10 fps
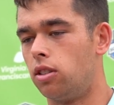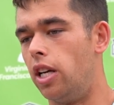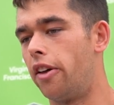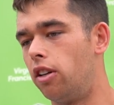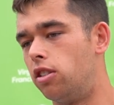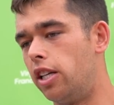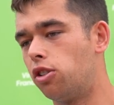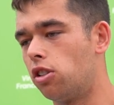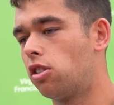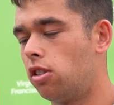Yeah, they're
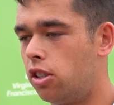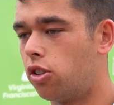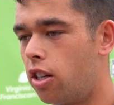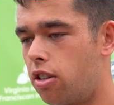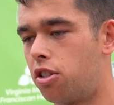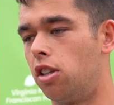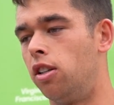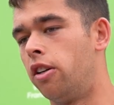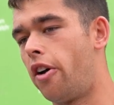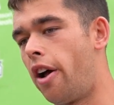dangerous in
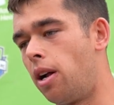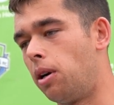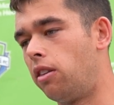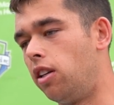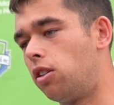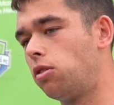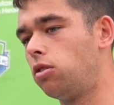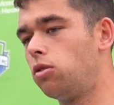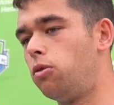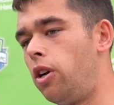transition. I think
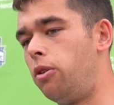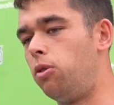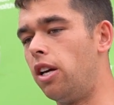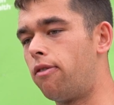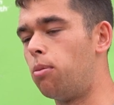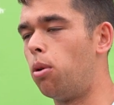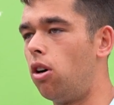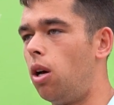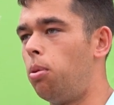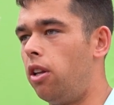when we have the
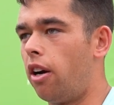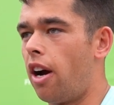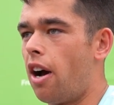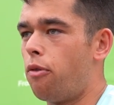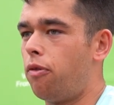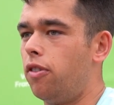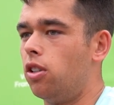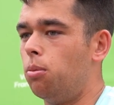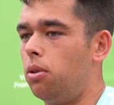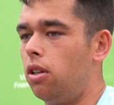ball up in their half,
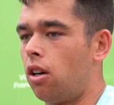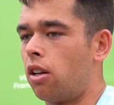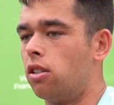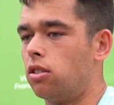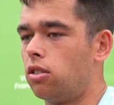it'll be on